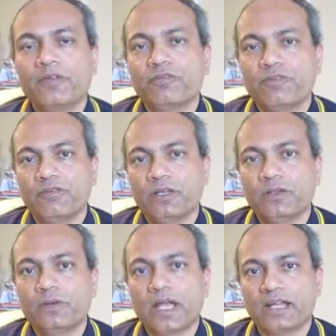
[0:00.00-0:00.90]
we will
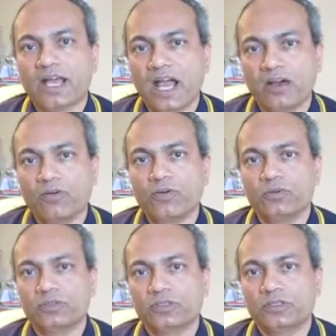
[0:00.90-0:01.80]
look at how
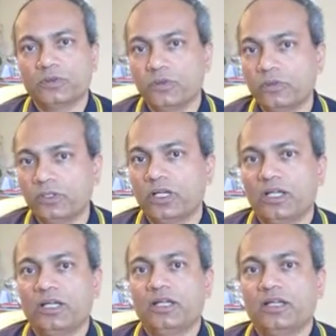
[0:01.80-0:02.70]
the whole
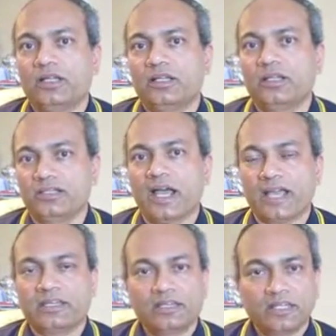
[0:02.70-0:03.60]

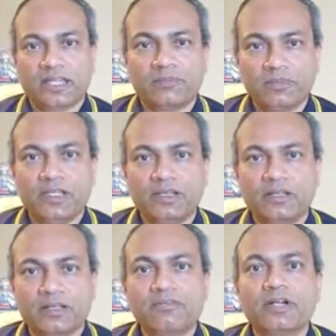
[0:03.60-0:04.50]
design can be
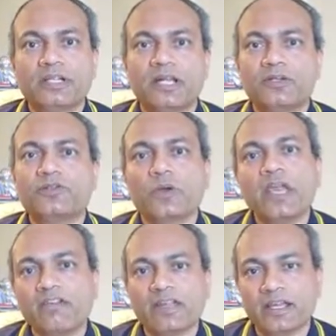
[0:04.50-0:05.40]
converted into
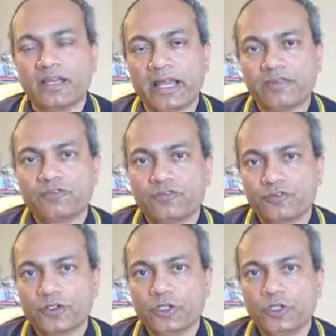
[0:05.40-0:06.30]
a real life
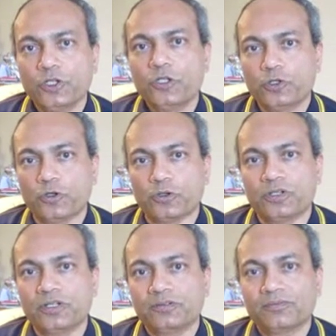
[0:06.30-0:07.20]

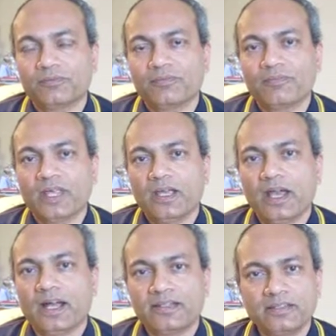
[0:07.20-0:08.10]
code.
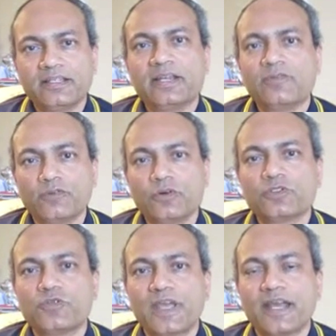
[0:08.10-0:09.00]
Until then, of
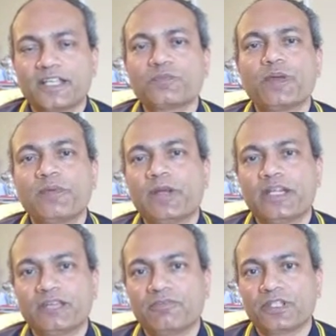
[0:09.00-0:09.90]
course, we are
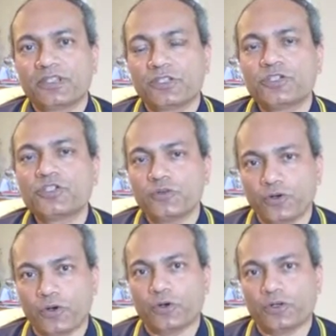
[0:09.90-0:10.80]
experimenting with
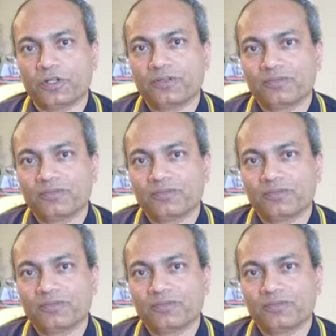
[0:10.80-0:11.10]
pseudocode.